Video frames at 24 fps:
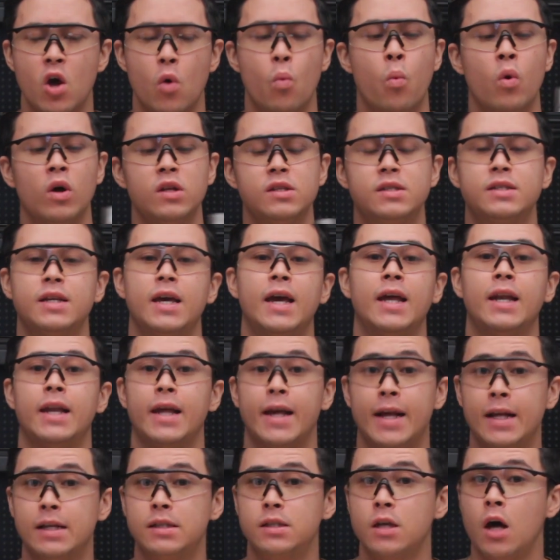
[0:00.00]
once it
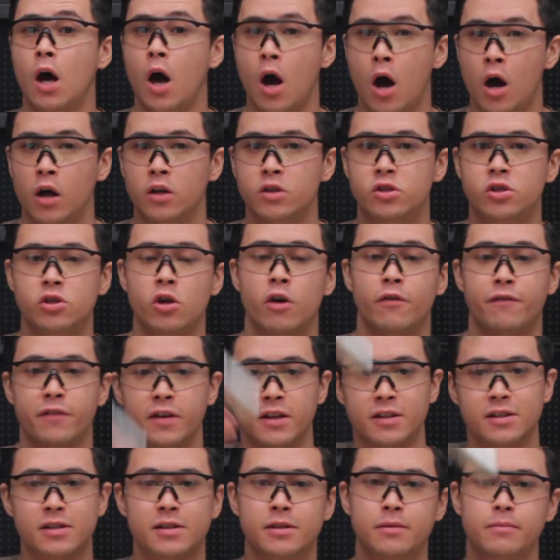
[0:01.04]
hits a hard
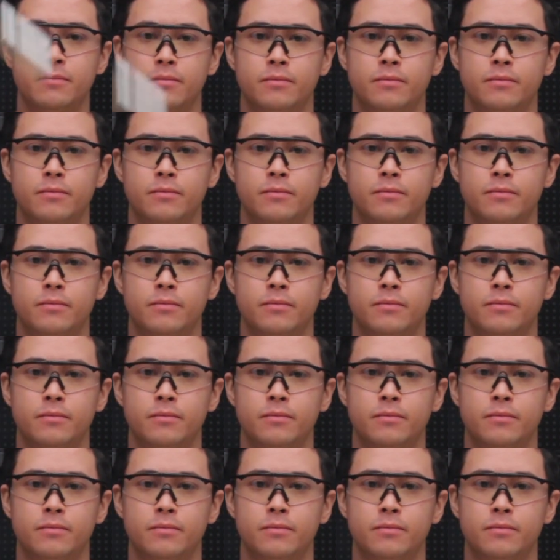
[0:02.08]
surface.